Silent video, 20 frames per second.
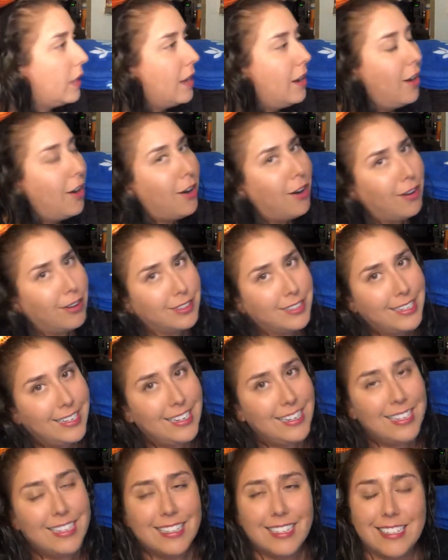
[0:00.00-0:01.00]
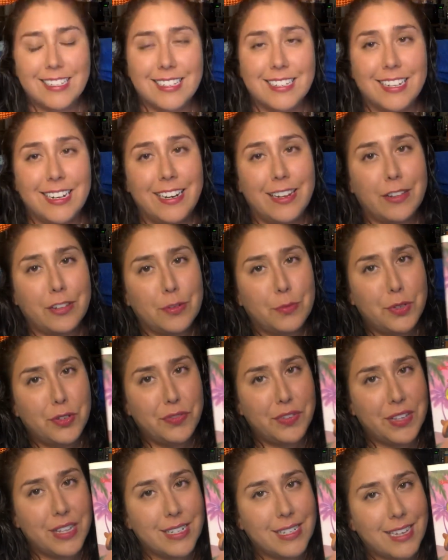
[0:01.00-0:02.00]
Oh, this is another
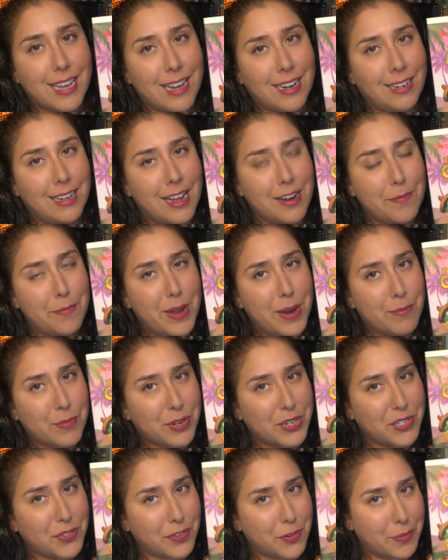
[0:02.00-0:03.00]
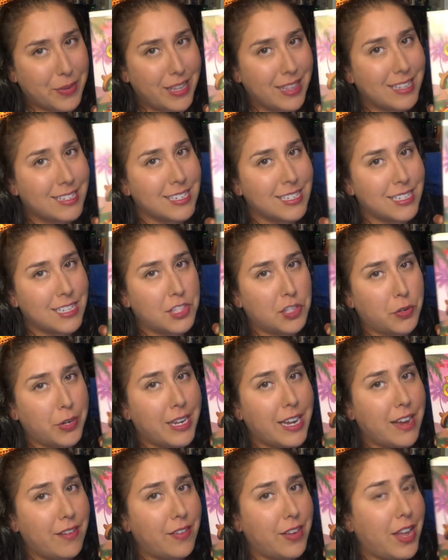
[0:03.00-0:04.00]
movie that's got a lot of memories for me. This is The Three
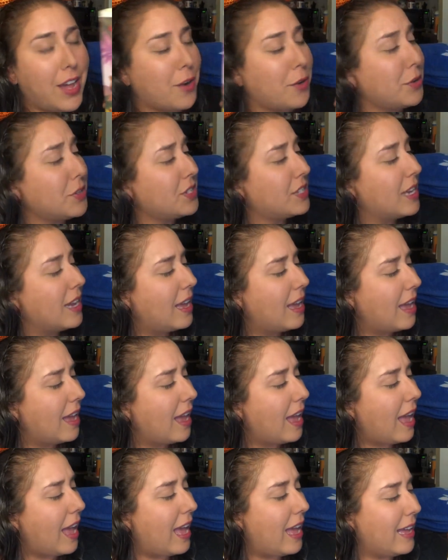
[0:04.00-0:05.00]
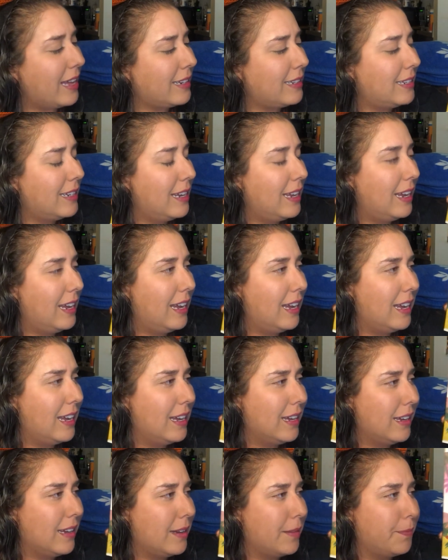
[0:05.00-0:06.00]
Caballeros. And
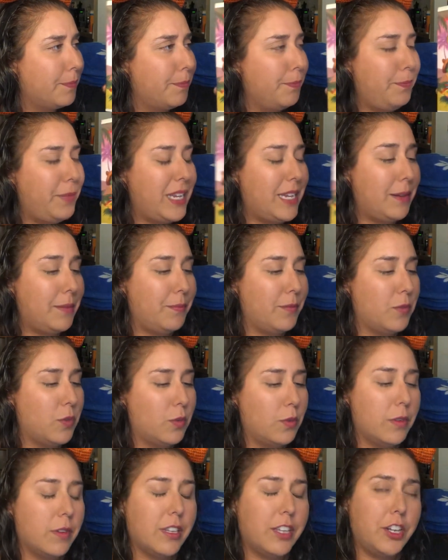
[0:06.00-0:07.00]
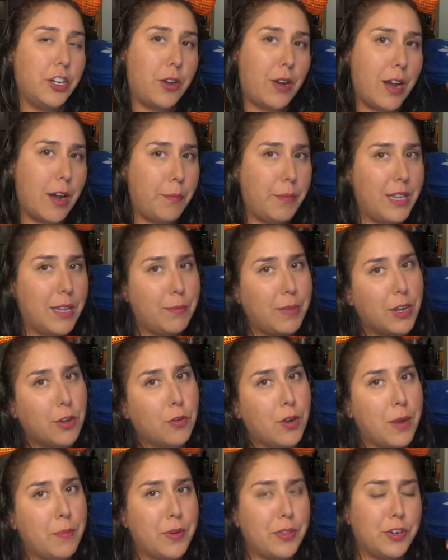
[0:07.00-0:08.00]
you know how me and my
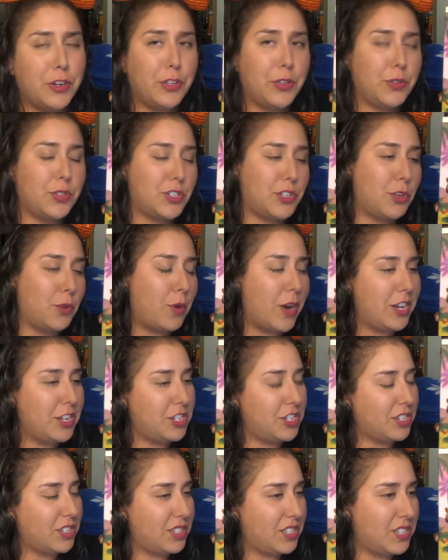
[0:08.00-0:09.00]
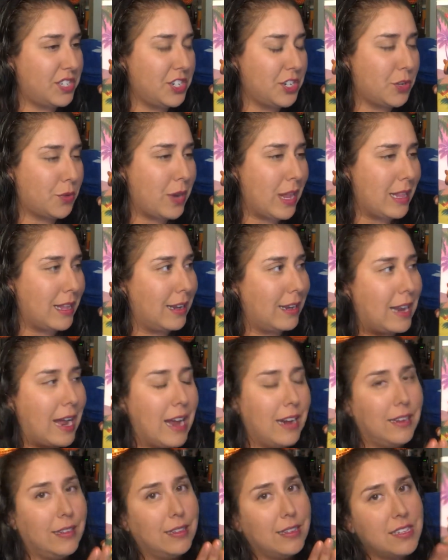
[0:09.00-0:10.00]
grandmother used to watch Cinderella a
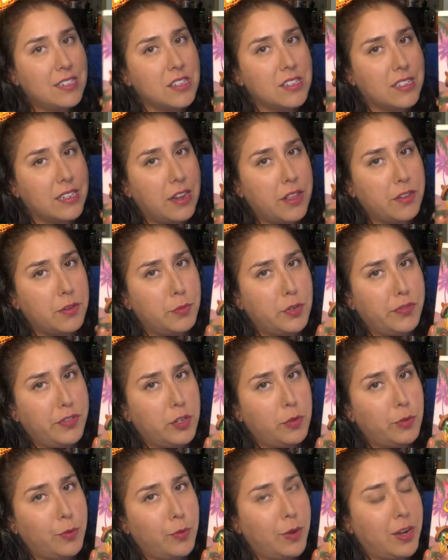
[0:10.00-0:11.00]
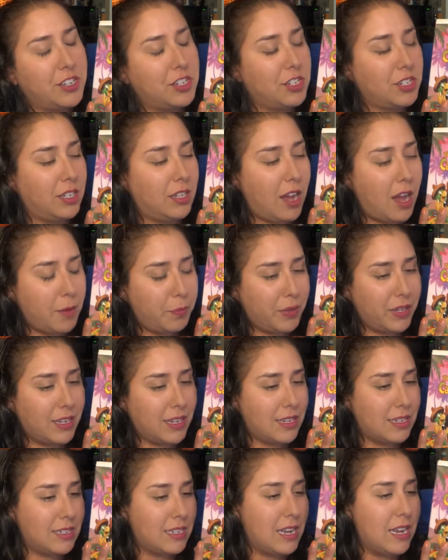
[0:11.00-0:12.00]
lot? This is another movie we watched a lot,
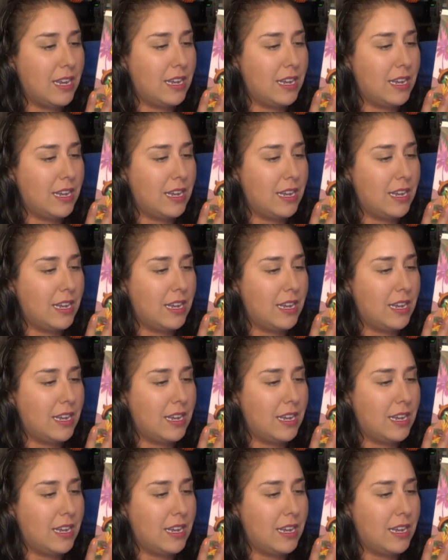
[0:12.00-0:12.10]
because